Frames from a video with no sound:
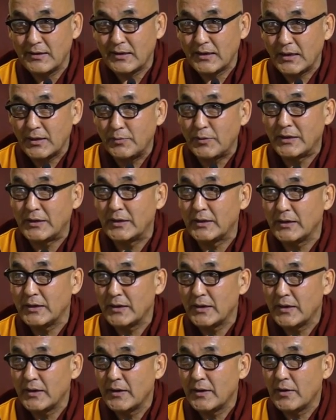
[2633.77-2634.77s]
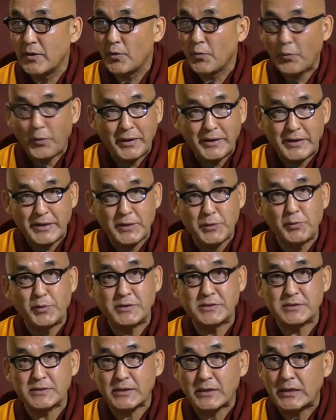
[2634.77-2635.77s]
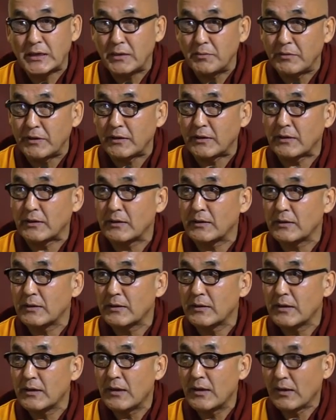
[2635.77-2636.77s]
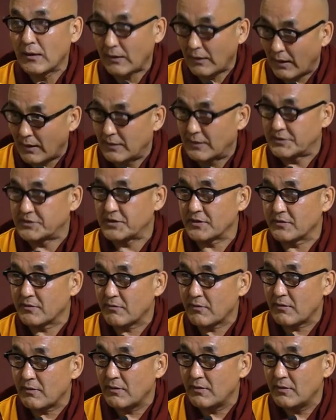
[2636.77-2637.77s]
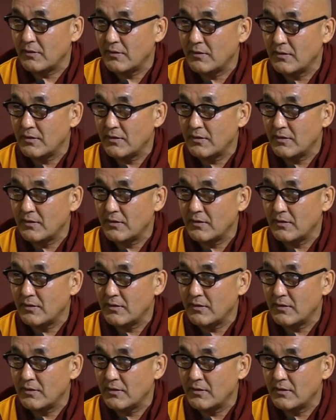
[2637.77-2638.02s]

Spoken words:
Even when he was giving Kala Chakra